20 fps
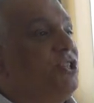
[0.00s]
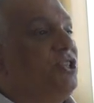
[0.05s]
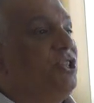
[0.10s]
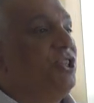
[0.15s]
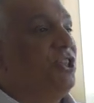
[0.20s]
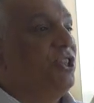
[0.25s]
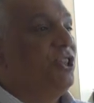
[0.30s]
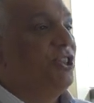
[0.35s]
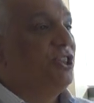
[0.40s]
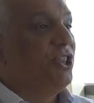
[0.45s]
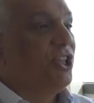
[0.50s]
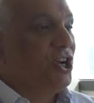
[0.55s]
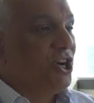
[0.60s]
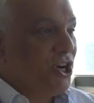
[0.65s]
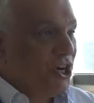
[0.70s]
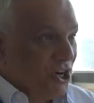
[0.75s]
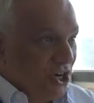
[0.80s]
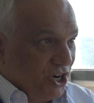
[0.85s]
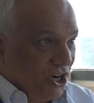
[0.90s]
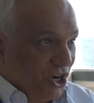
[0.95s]

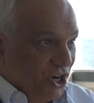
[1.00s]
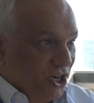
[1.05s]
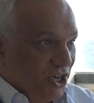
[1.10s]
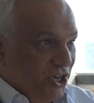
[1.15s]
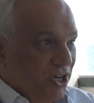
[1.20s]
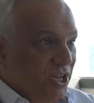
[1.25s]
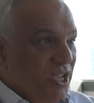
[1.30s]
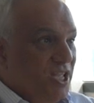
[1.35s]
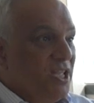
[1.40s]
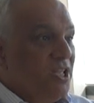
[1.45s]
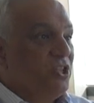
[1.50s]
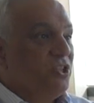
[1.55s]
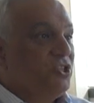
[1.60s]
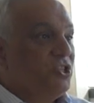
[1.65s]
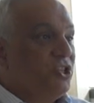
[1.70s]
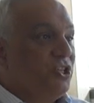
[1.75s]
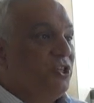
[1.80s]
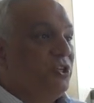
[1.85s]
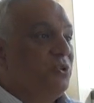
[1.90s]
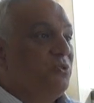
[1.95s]
learn
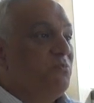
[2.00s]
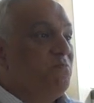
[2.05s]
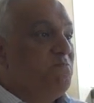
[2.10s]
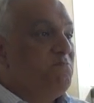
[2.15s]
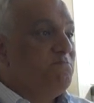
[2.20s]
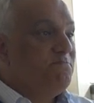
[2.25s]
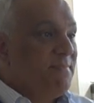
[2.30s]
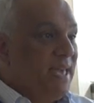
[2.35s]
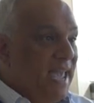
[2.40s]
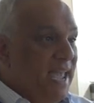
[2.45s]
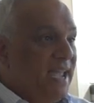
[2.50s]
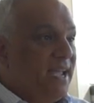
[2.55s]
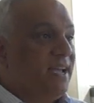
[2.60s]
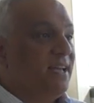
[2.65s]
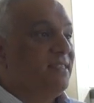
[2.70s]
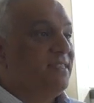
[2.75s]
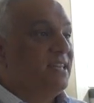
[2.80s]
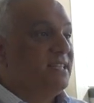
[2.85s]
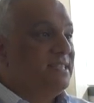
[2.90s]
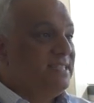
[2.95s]
to
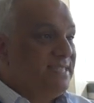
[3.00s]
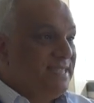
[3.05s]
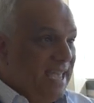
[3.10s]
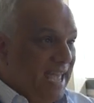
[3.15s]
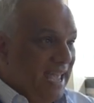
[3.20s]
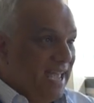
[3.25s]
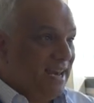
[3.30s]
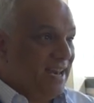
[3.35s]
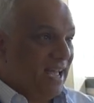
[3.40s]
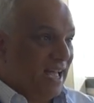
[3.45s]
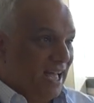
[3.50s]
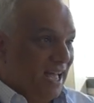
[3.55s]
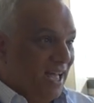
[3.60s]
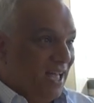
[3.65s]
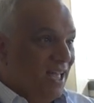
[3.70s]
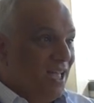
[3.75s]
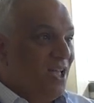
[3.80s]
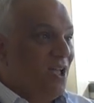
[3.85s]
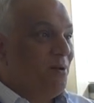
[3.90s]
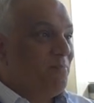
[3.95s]
make the data
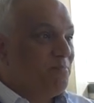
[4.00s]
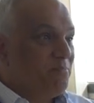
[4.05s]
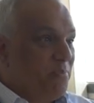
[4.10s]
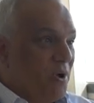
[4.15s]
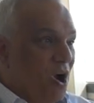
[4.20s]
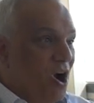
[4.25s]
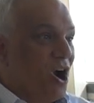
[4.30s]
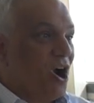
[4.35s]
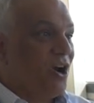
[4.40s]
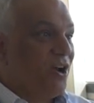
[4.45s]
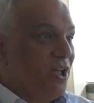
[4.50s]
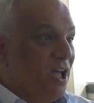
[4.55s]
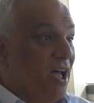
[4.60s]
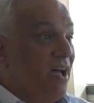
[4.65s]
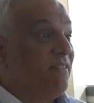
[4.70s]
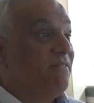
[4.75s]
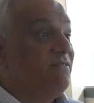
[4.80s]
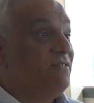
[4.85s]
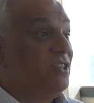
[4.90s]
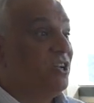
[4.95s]
part
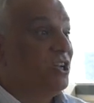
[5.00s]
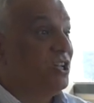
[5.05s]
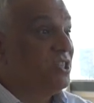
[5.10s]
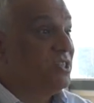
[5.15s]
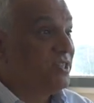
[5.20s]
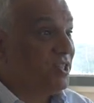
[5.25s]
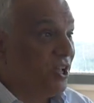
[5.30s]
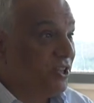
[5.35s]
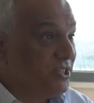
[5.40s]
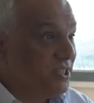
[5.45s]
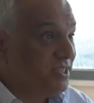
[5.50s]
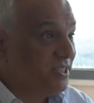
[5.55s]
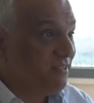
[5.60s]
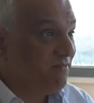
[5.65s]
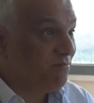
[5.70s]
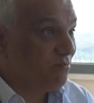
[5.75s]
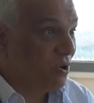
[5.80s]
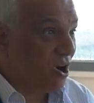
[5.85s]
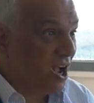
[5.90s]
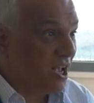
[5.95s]
of the
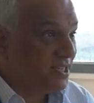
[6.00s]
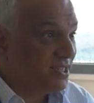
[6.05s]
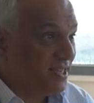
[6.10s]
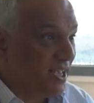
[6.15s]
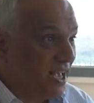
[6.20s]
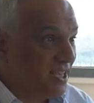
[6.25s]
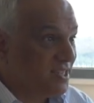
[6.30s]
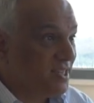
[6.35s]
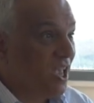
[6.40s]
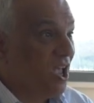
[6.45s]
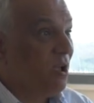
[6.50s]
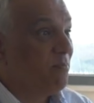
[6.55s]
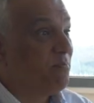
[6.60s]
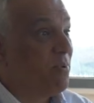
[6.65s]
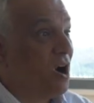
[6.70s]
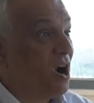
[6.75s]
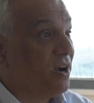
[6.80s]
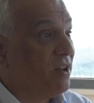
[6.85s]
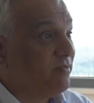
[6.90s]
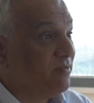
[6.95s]
consultative process,
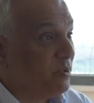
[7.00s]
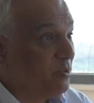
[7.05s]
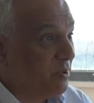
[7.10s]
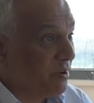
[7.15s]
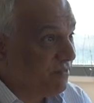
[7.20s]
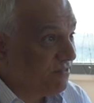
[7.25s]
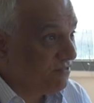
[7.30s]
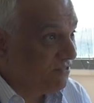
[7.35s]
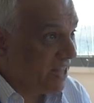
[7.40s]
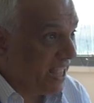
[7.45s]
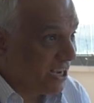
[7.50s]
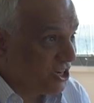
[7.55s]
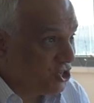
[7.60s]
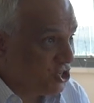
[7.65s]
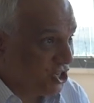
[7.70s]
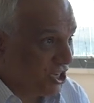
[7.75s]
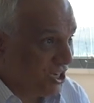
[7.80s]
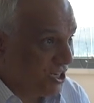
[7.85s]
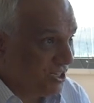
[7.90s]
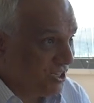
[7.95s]
part of the
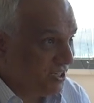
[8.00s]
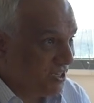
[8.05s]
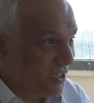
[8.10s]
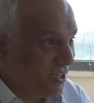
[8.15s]
reflection,